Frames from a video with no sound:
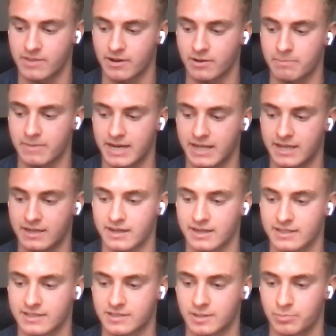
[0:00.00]
their meaning
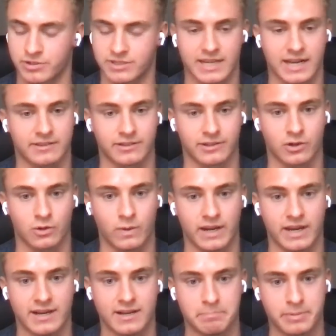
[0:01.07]
is to protect their
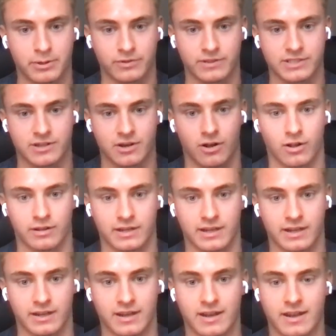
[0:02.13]
queen and build this colony.